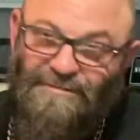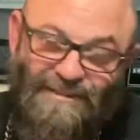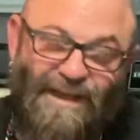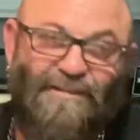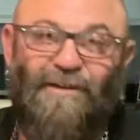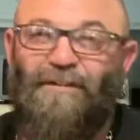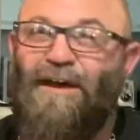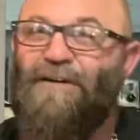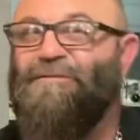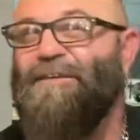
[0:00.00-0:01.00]
lay their
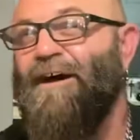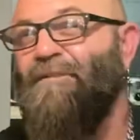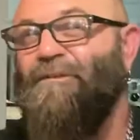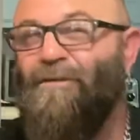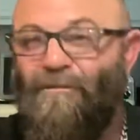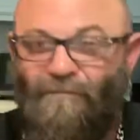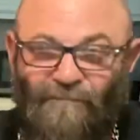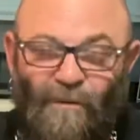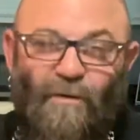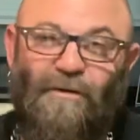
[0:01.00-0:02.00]
life down
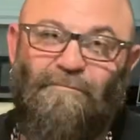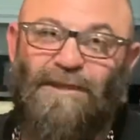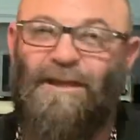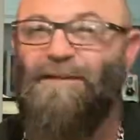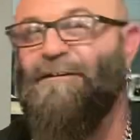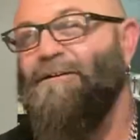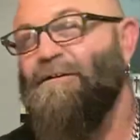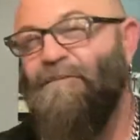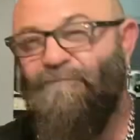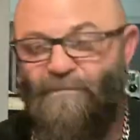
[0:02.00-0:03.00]
for me,
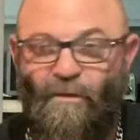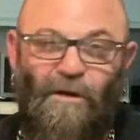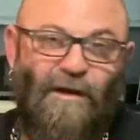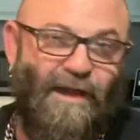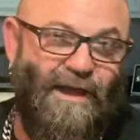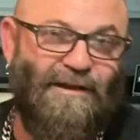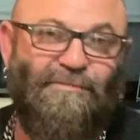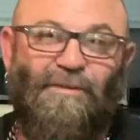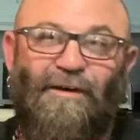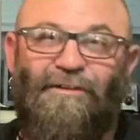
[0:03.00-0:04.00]
for any
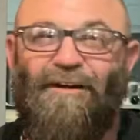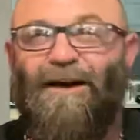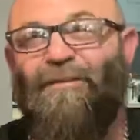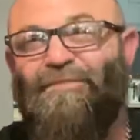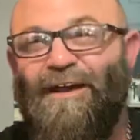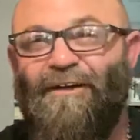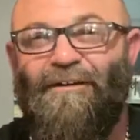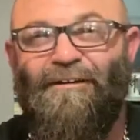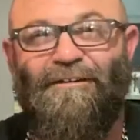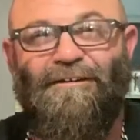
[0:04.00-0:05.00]
brother out there,